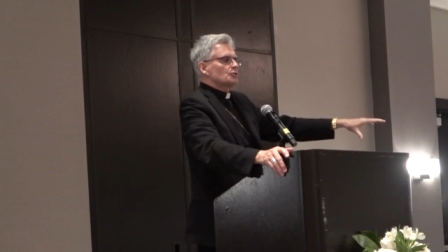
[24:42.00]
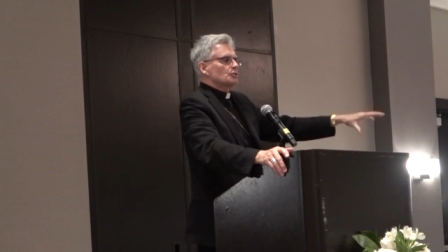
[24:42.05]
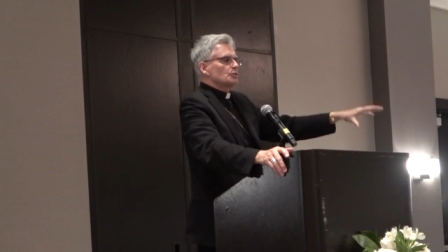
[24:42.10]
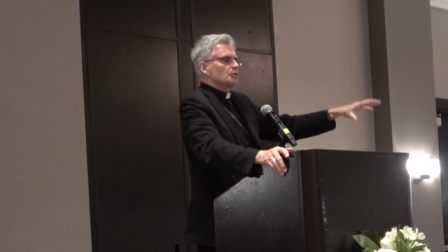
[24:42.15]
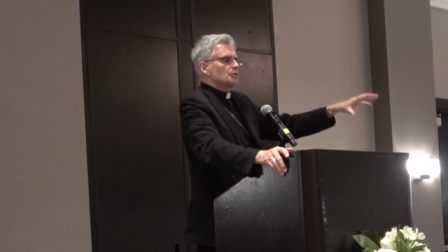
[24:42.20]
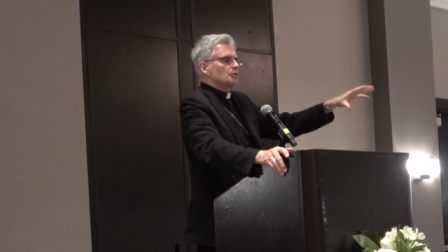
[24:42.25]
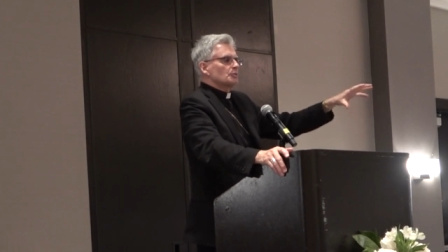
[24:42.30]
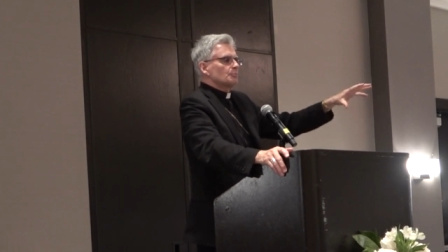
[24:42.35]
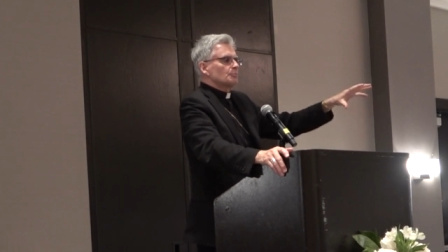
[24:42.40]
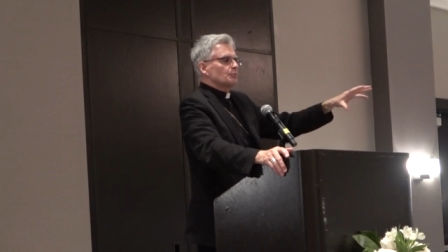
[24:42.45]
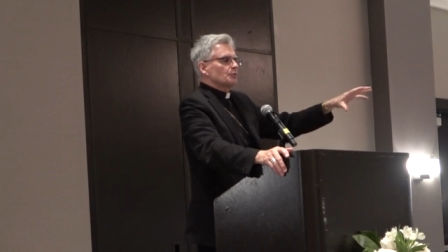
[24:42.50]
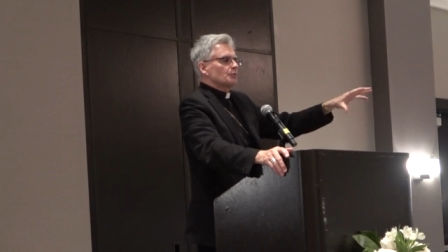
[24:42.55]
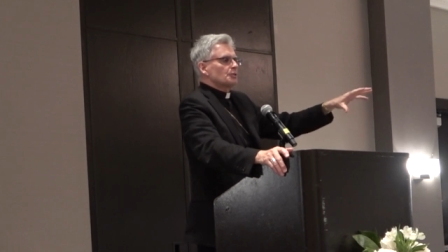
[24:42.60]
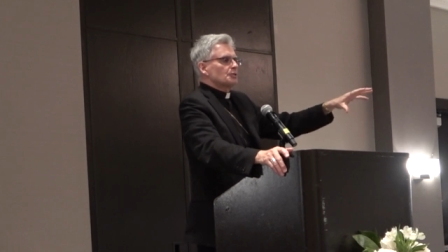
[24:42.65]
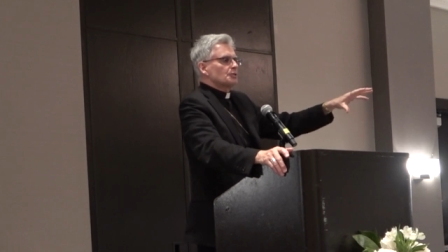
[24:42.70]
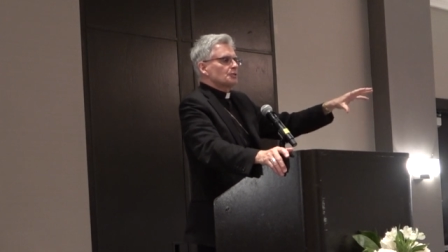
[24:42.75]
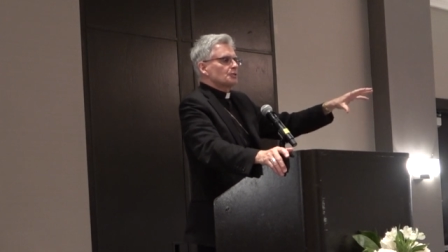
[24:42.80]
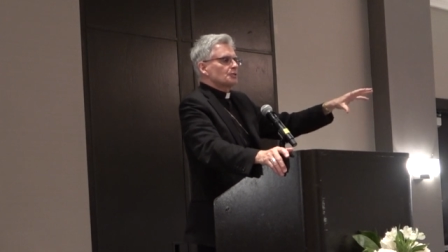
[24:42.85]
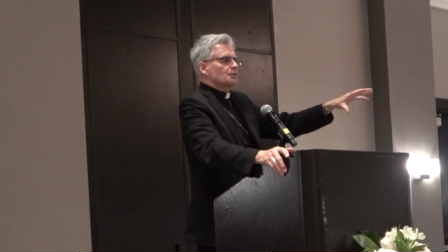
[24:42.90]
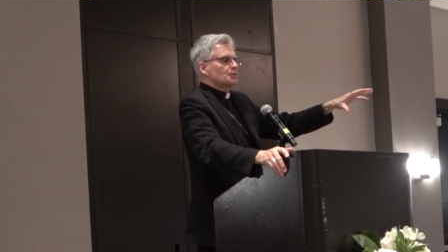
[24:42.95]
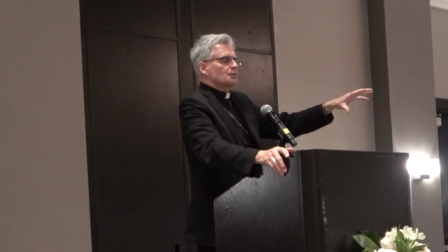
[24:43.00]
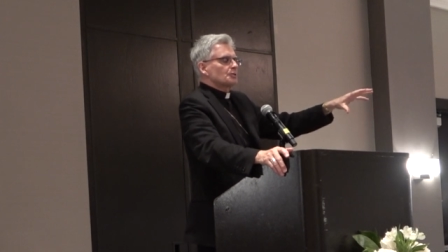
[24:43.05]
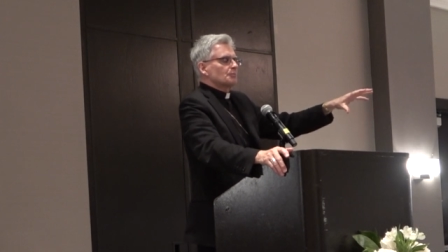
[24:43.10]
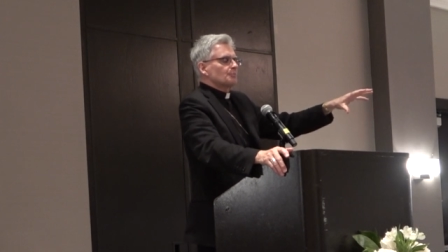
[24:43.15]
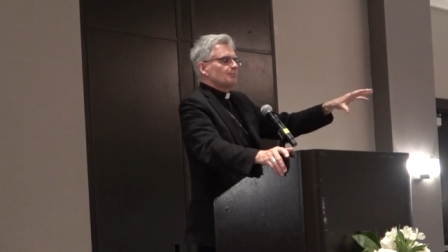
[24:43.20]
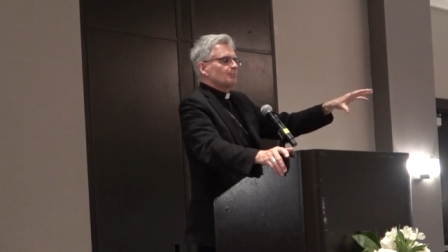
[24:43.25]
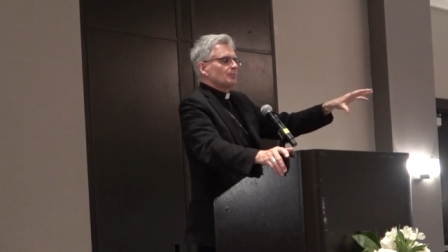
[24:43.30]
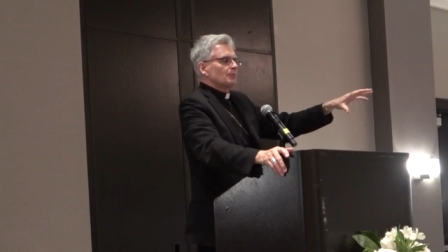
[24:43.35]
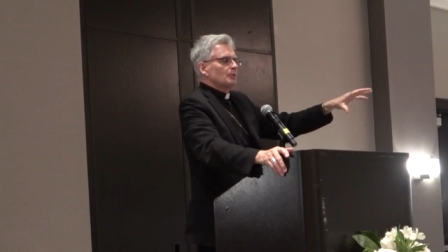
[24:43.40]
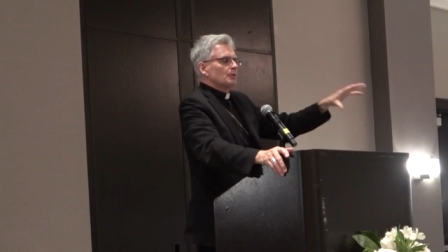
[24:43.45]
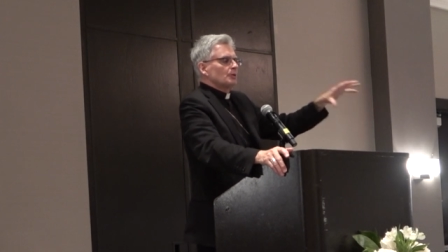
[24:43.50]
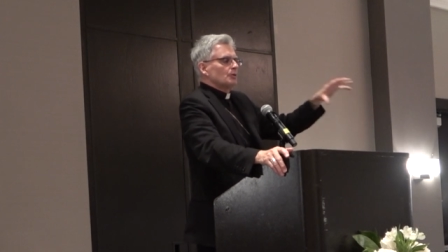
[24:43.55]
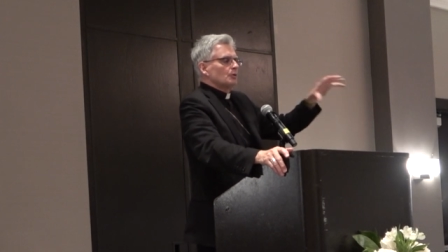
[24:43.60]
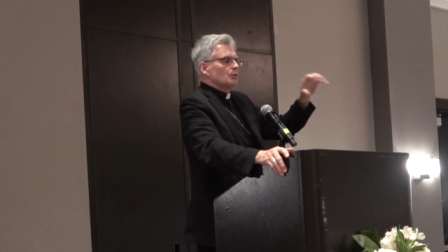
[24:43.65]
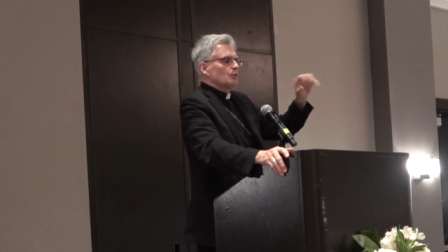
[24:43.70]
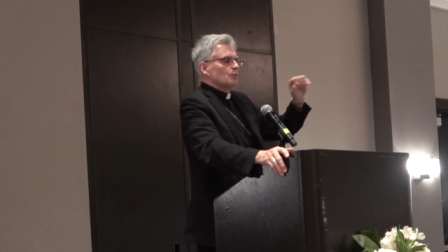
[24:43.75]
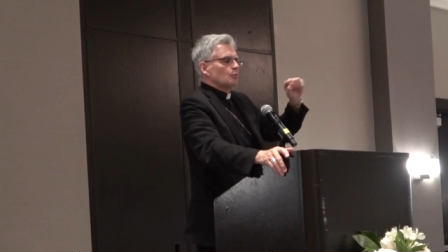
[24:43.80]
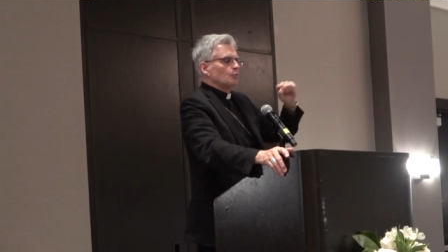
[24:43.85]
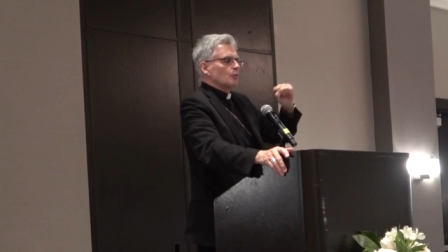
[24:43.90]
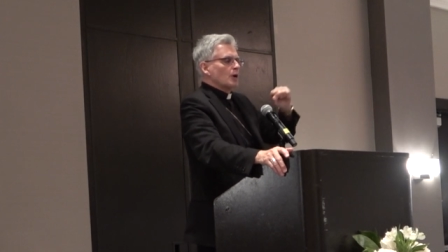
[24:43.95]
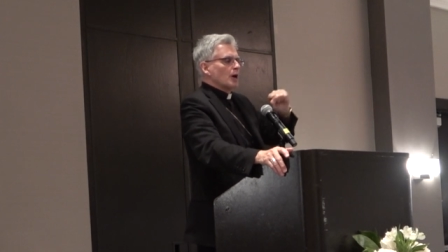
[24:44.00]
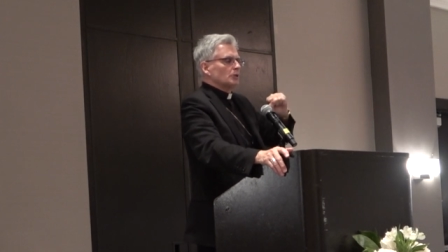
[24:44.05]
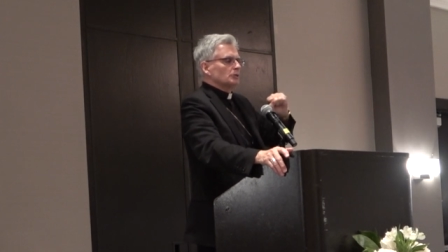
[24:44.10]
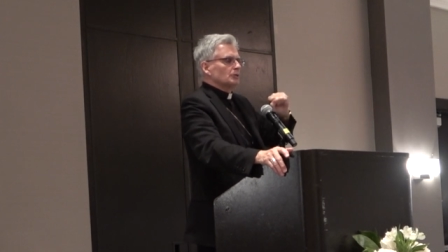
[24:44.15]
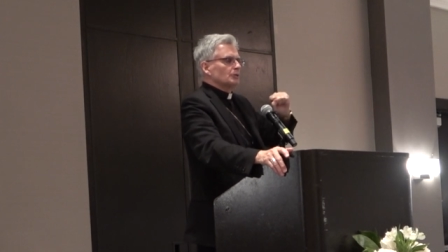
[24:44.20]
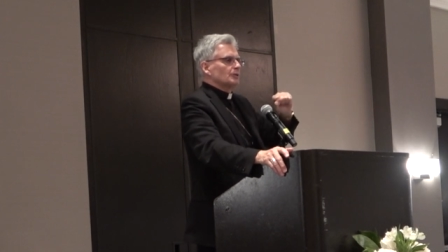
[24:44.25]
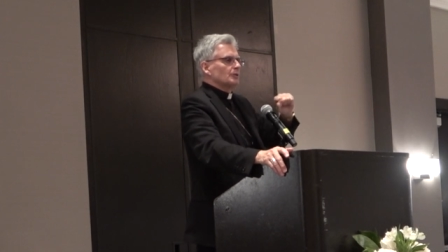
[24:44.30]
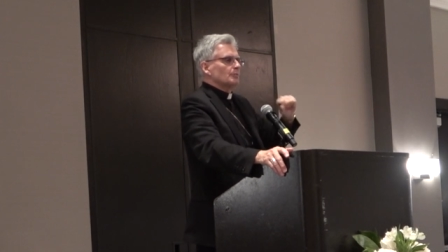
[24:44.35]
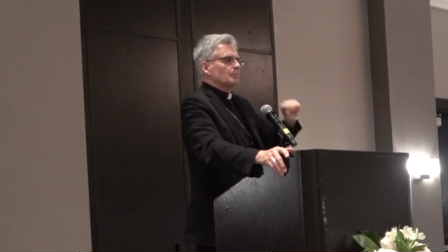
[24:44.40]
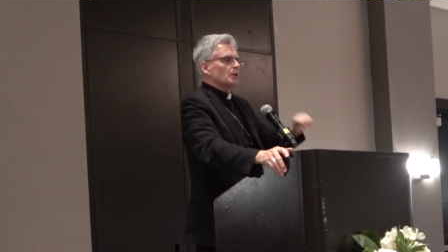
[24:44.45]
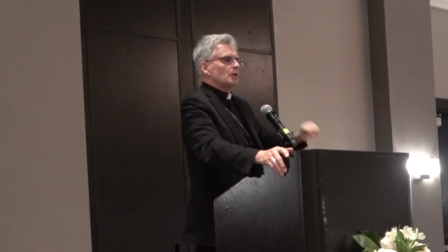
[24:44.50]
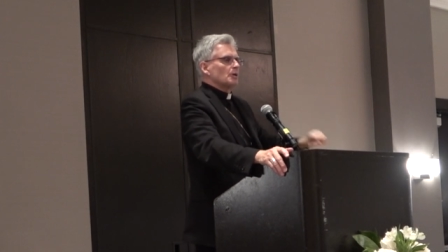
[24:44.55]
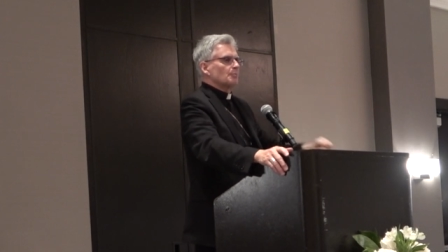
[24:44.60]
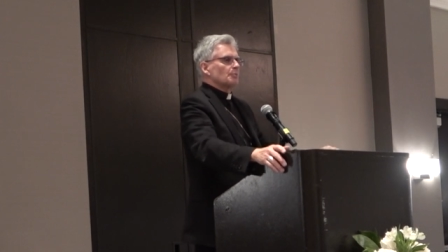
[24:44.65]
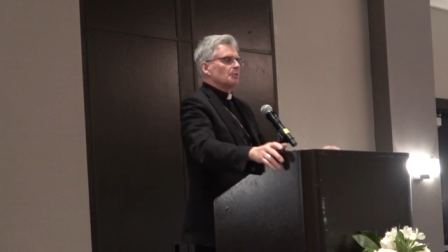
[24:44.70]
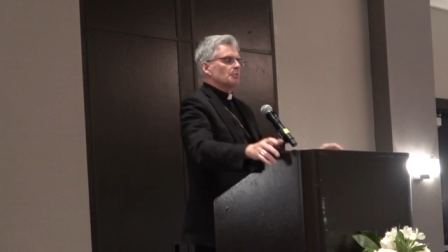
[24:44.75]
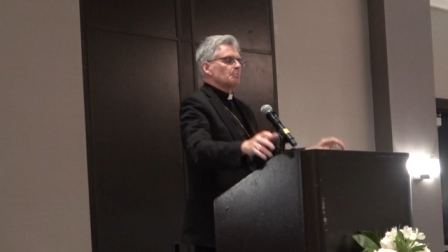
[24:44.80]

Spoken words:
took priests, rounded them up,